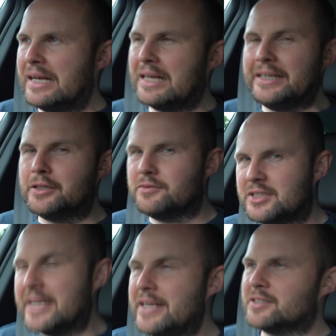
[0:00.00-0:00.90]
clear of
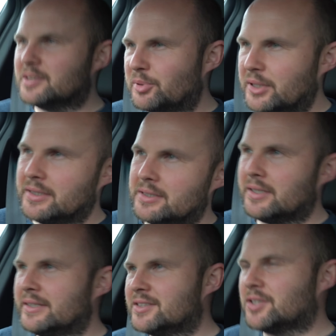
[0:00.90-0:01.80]
diesel, but I'd,
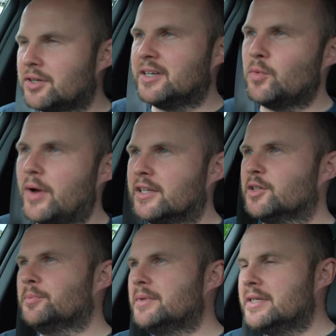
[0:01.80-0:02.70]
I'd certainly
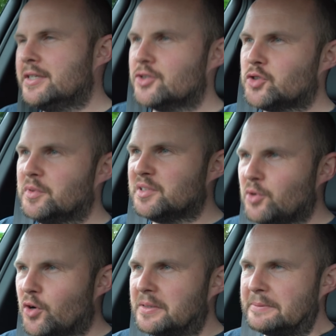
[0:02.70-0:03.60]
welcome some of the
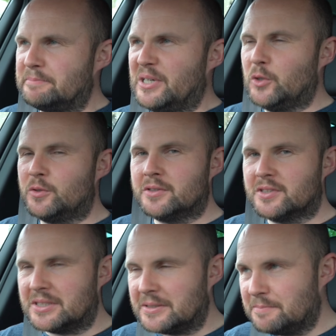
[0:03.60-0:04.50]
more
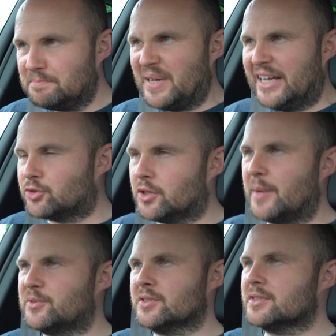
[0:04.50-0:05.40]
potent petrol
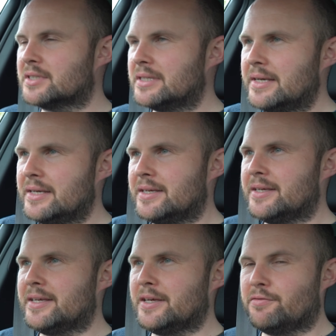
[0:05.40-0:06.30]
options
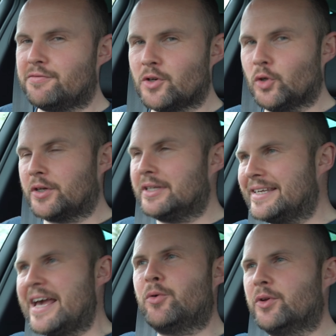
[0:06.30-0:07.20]
if you're looking to
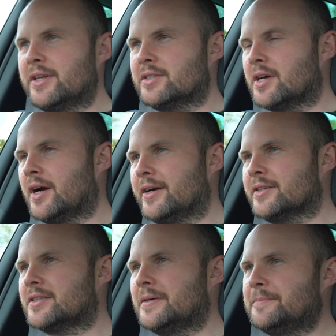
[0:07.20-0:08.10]
get one of these
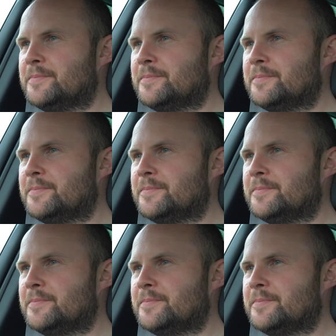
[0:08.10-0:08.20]
cars.